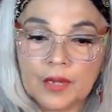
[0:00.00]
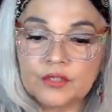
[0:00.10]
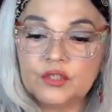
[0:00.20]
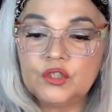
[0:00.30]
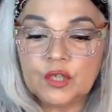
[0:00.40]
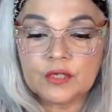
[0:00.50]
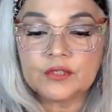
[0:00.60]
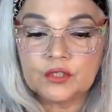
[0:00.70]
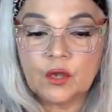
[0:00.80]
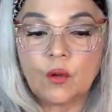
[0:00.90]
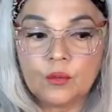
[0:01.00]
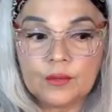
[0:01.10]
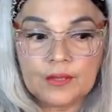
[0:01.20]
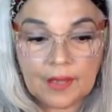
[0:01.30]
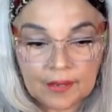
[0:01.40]
I just
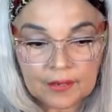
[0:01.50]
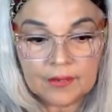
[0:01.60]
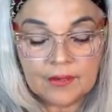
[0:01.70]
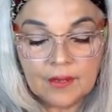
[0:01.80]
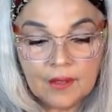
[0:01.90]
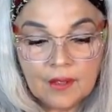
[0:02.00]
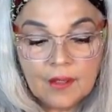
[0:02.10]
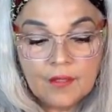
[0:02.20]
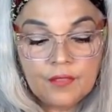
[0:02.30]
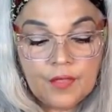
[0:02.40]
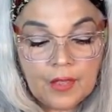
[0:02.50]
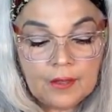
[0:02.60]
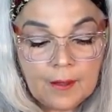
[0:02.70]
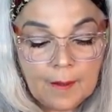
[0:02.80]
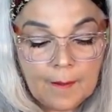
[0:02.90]
don't get it.
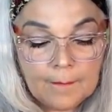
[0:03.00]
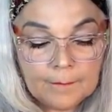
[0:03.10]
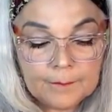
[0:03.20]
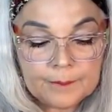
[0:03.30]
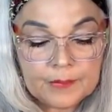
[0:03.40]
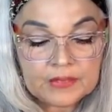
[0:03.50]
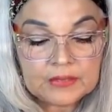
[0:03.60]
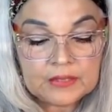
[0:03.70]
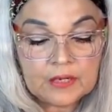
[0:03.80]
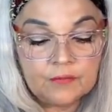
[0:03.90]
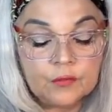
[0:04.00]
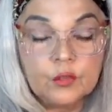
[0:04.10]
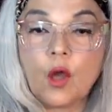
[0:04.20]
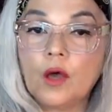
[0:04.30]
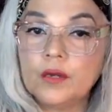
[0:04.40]
They um, instead of
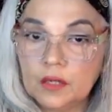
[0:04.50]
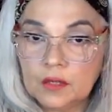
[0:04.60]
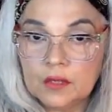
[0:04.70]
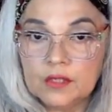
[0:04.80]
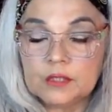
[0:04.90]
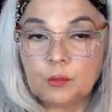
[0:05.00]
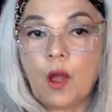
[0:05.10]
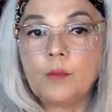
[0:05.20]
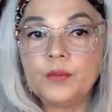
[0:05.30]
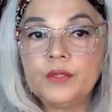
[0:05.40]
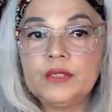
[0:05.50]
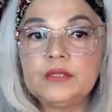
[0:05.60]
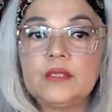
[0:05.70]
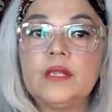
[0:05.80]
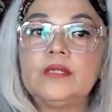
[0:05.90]
lauding its properties,
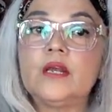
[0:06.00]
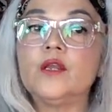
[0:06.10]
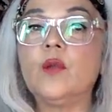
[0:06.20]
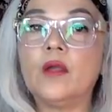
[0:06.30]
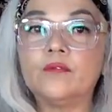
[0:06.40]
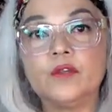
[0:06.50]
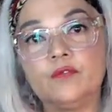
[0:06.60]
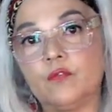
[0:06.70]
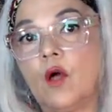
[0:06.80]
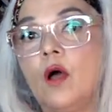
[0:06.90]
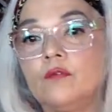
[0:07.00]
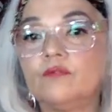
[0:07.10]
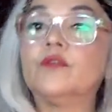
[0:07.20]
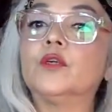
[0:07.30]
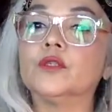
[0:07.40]
they tell you every flaw
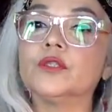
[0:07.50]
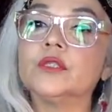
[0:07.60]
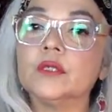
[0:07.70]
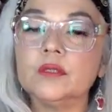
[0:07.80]
first.